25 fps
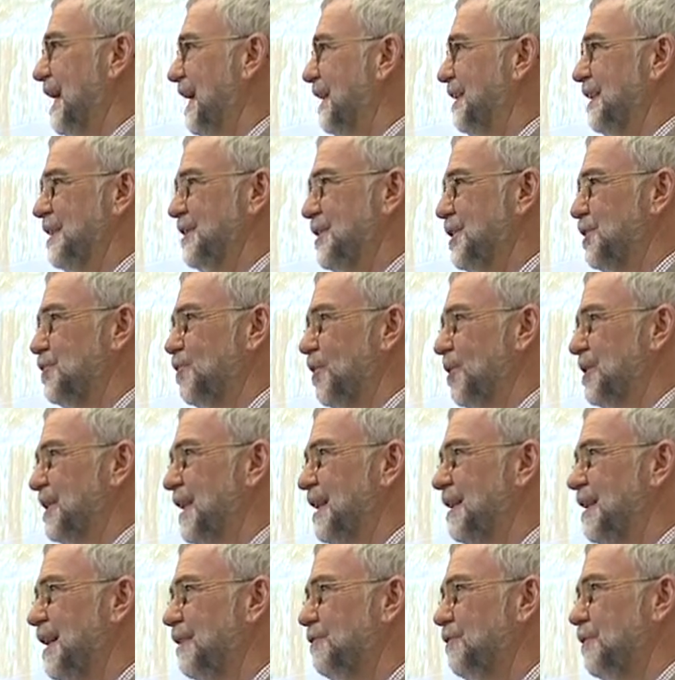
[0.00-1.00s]
and this is what
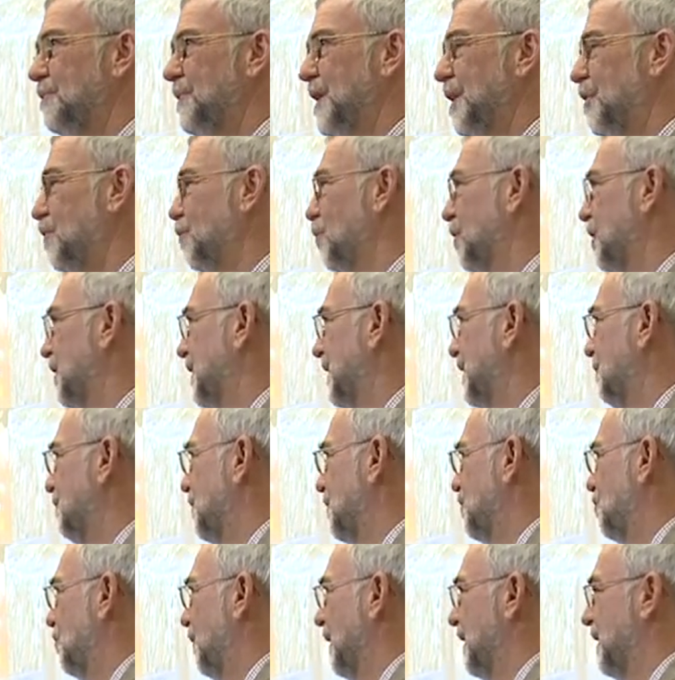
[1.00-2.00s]
I love about working
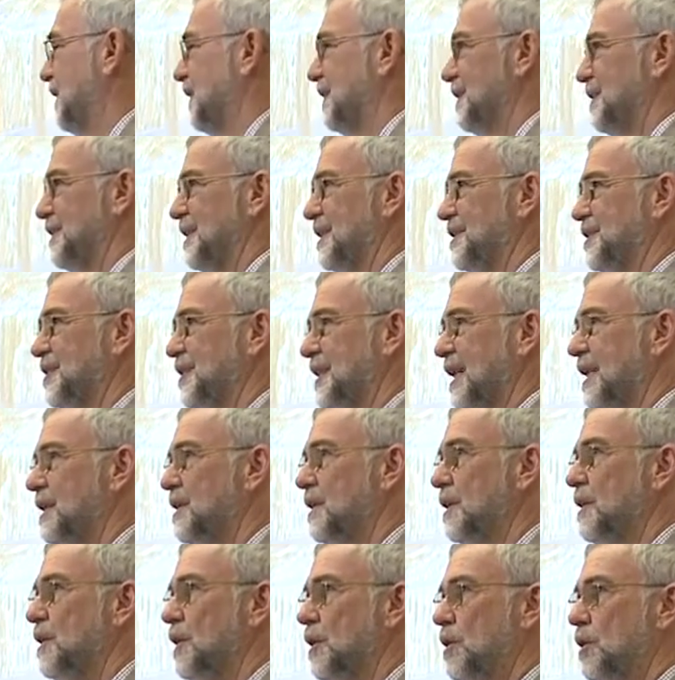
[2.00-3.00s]
with Quakers, that
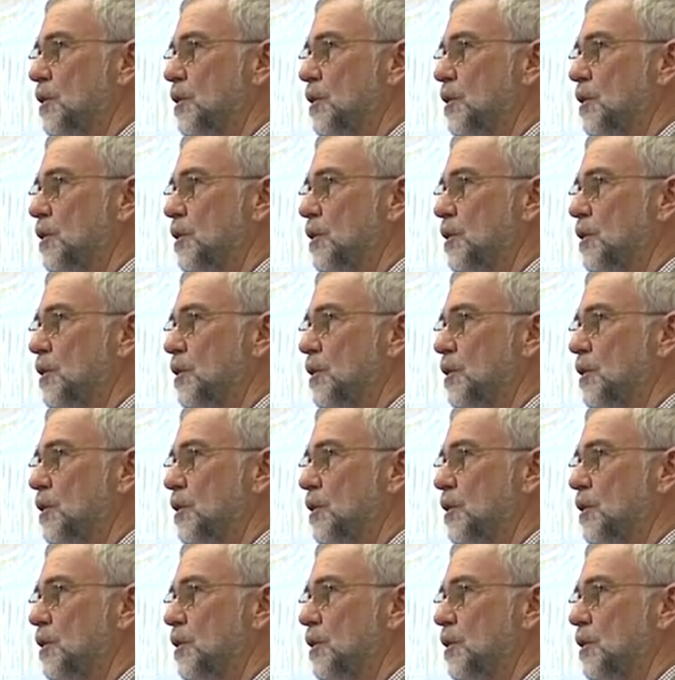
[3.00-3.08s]
said,